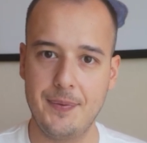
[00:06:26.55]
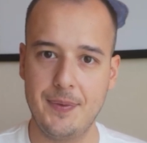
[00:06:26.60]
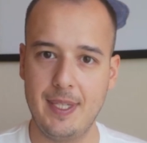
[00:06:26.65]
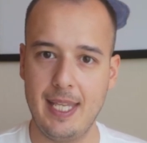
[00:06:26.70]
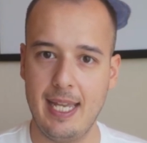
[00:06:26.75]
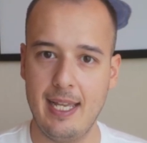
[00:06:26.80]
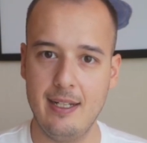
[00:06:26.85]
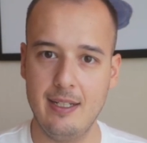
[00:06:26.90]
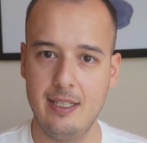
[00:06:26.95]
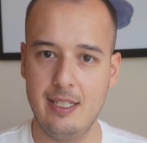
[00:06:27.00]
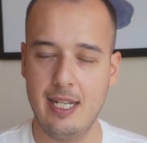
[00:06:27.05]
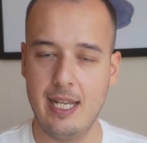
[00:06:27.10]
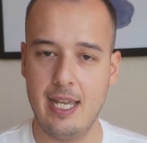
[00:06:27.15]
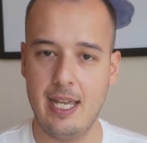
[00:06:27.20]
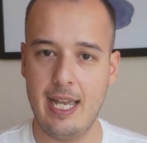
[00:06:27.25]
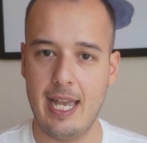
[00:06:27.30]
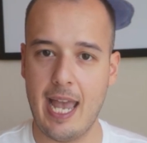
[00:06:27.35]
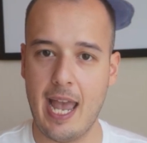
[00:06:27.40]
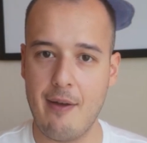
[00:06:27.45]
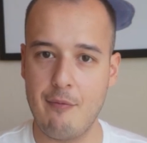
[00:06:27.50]
then
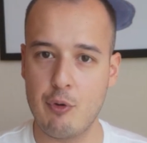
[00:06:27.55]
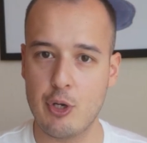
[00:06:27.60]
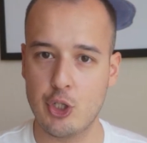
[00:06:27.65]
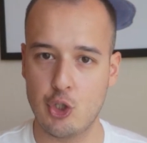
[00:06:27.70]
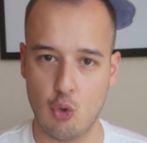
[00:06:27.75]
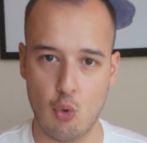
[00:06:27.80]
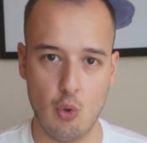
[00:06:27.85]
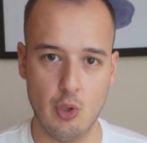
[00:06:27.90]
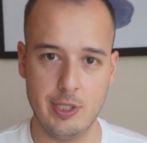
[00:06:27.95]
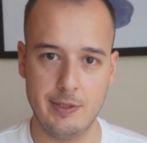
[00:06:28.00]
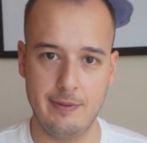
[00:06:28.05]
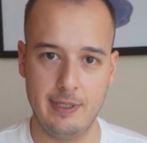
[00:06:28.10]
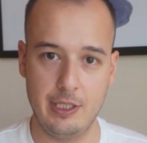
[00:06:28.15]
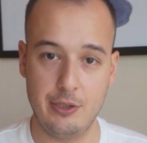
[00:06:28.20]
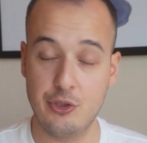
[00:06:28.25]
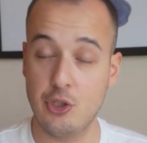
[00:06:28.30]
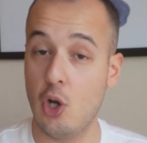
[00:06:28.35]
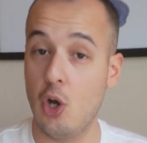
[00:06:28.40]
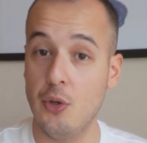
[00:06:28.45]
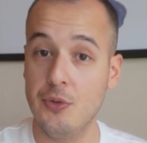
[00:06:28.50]
the average order
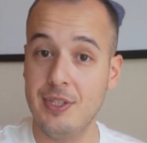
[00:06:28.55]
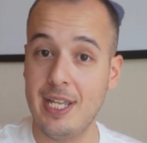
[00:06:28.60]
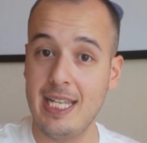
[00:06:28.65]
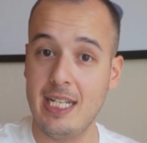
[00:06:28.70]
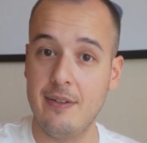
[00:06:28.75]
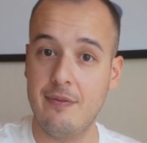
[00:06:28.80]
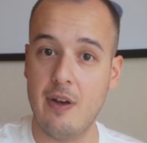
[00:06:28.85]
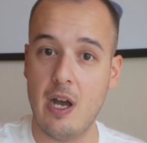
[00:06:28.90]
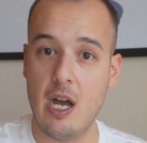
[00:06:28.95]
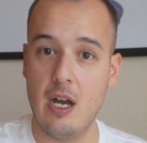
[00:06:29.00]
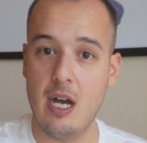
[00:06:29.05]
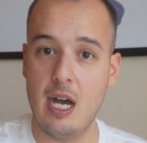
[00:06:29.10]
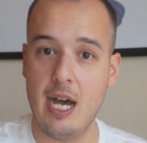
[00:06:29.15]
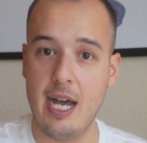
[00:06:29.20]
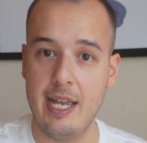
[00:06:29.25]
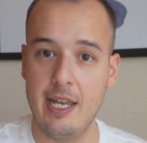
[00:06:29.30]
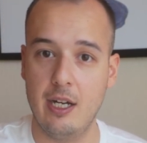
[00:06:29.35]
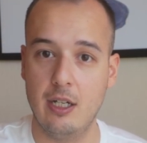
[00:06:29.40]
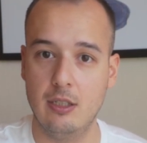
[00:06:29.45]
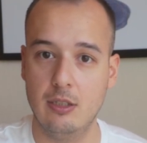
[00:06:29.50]
values on native are
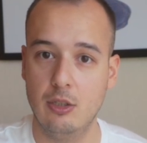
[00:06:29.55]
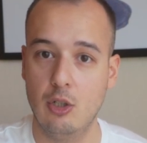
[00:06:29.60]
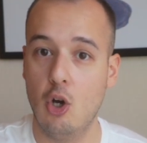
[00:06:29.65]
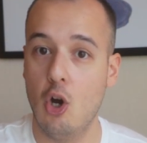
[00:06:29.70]
higher.